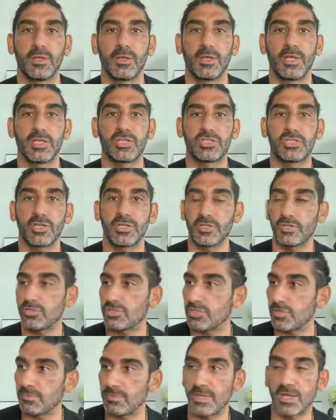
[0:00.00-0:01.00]
You
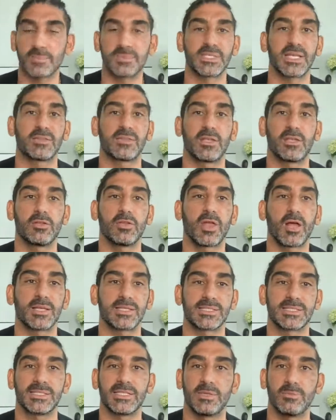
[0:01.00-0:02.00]
should be upset that you
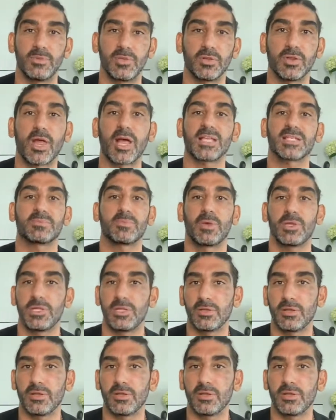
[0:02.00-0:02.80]
lost sleep, you lost money,